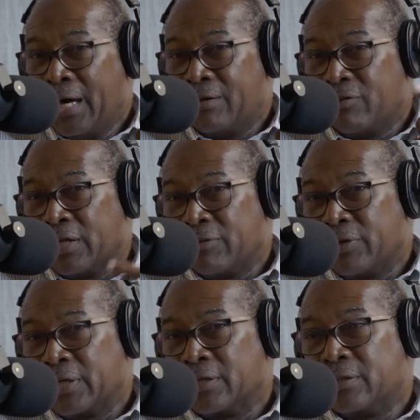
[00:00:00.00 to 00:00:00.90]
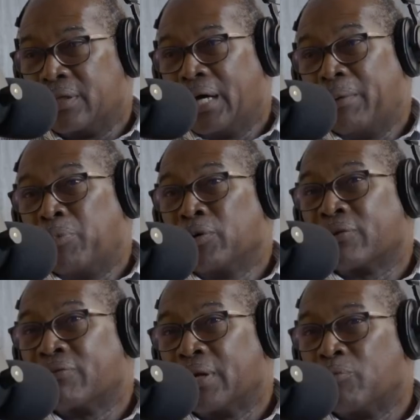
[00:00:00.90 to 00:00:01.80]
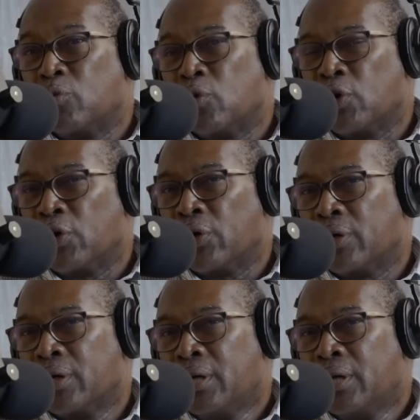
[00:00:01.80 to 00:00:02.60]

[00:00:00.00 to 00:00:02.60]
and Ronald Reagan. And both of them were